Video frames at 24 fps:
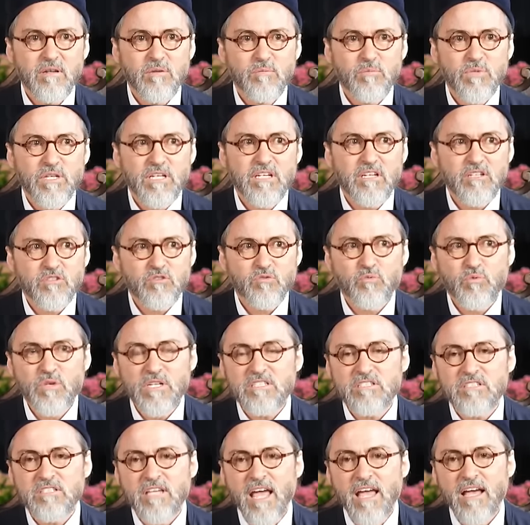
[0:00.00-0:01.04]
Because we
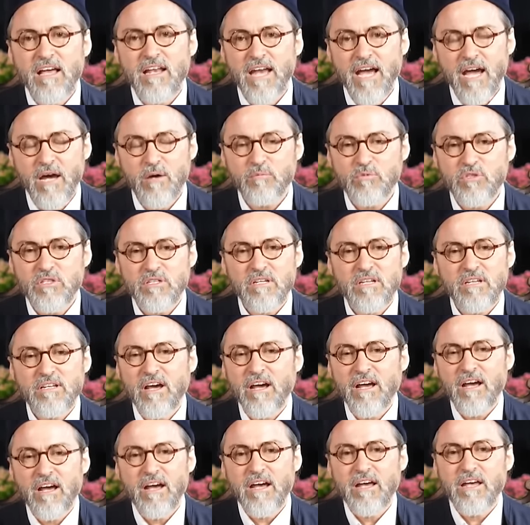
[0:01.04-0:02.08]
say
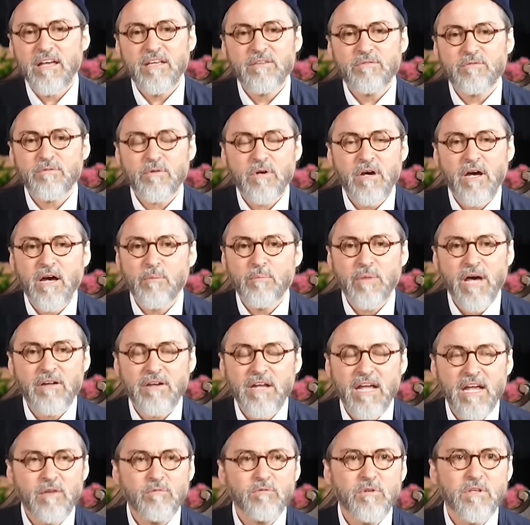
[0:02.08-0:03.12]
Alhamdulillah
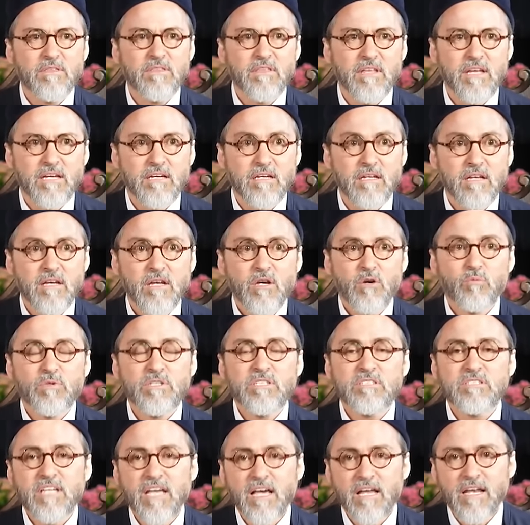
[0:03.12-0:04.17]
about everything.
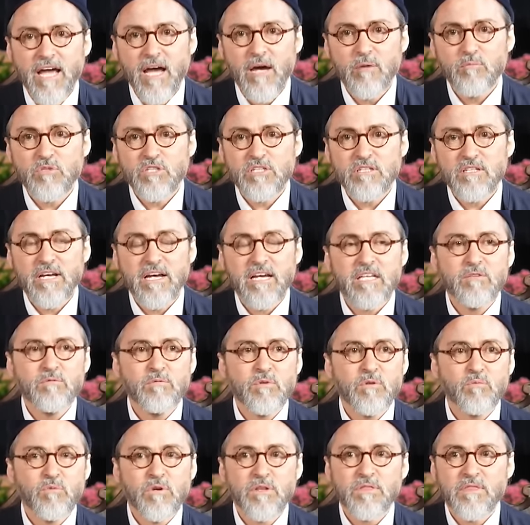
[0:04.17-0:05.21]
We say Alhamdulillah
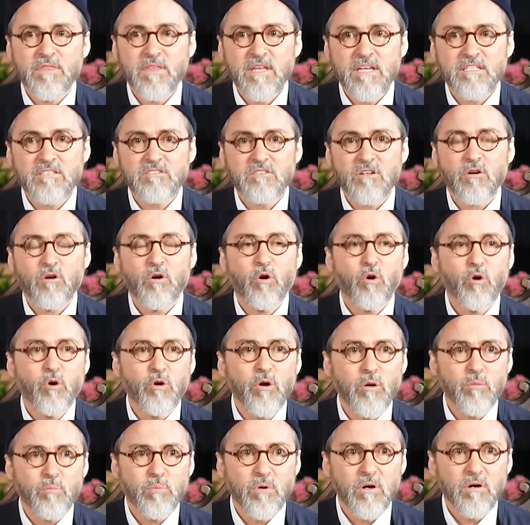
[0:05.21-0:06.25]
even when things are
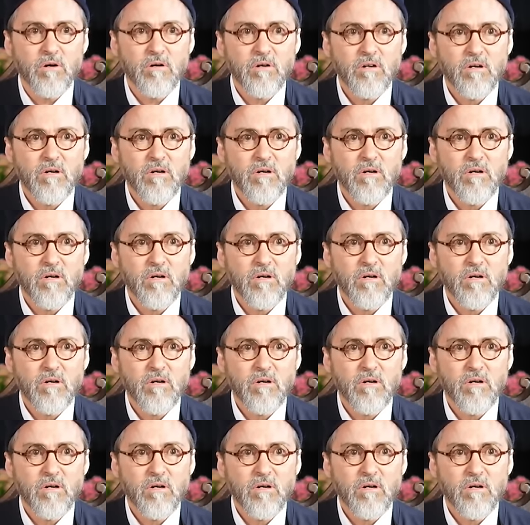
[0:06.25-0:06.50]
horrible.